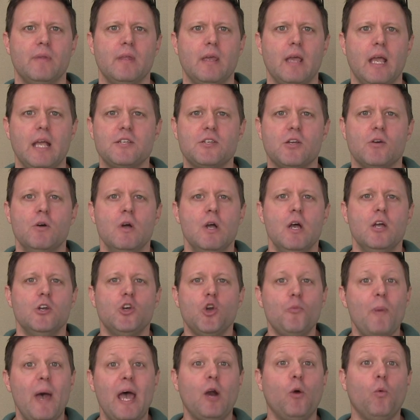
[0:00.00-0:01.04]
And so
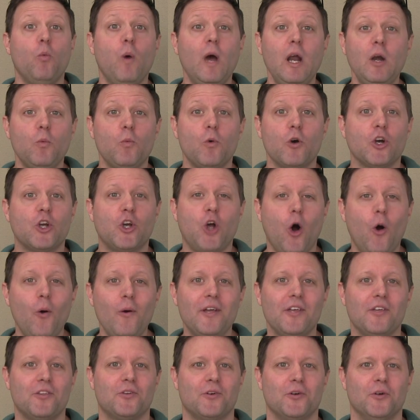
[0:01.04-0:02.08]
no matter what we're
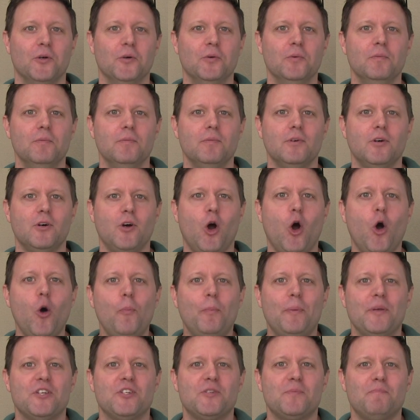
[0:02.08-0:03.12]
going through,
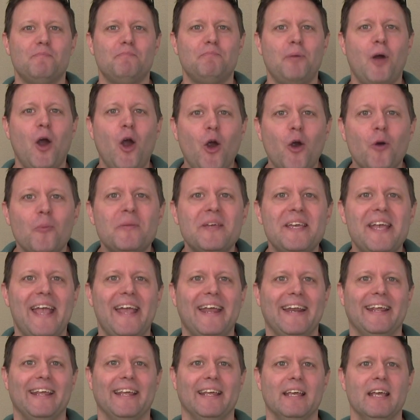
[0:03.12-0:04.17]
hope is
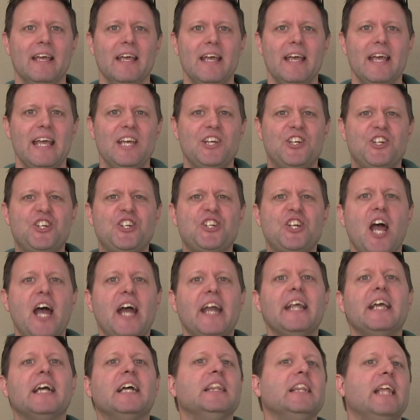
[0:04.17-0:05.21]
permeating, is
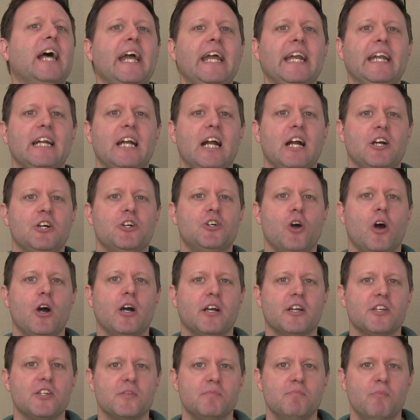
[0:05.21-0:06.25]
shining a light in our
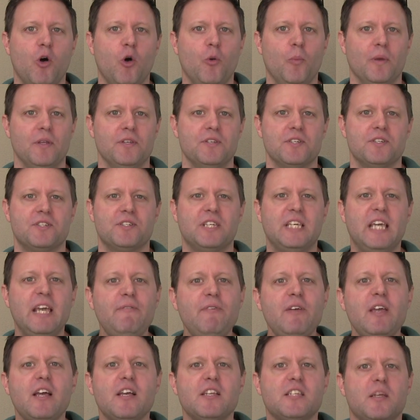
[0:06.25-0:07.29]
darkest moments. It's
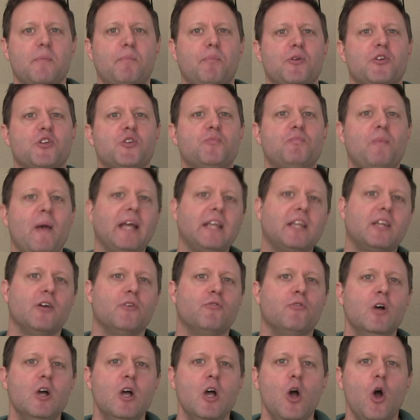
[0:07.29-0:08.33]
giving us a
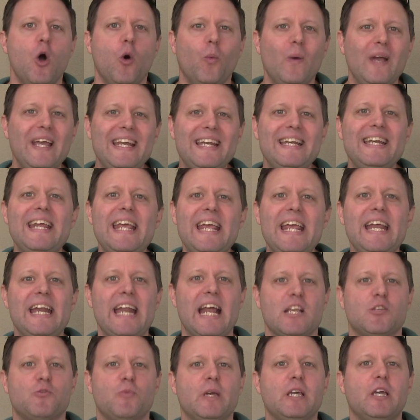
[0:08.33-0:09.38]
perspective we need
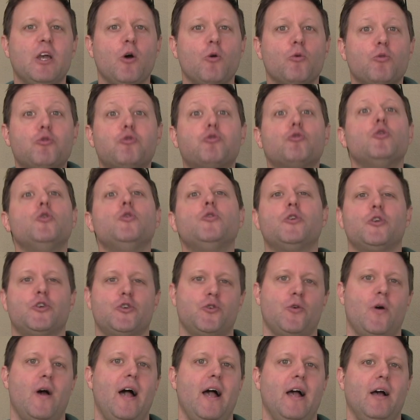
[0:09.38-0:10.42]
as we go through the
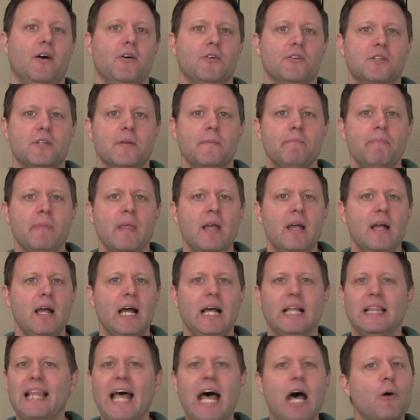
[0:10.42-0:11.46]
trials,
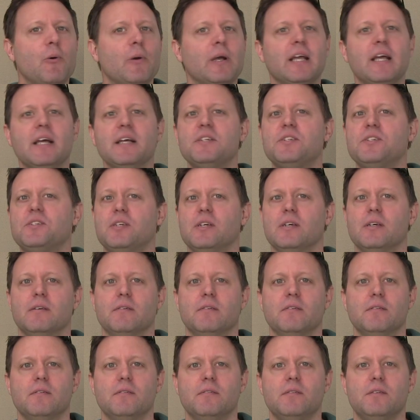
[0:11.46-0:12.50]
allowing us
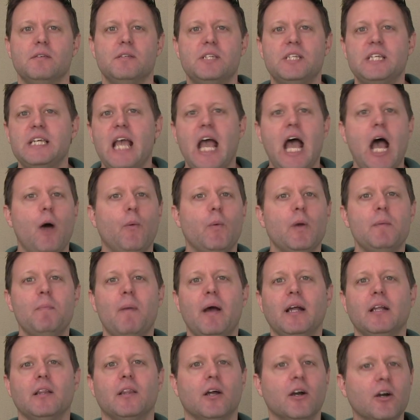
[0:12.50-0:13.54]
to see how we
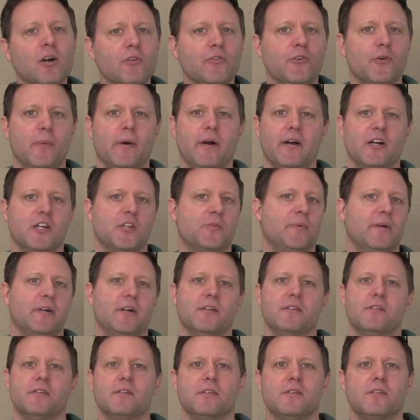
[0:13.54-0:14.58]
might learn from our
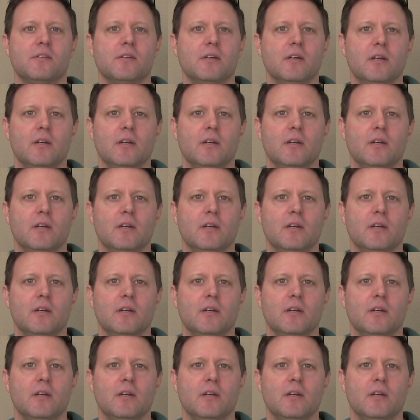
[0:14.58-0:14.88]
experiences,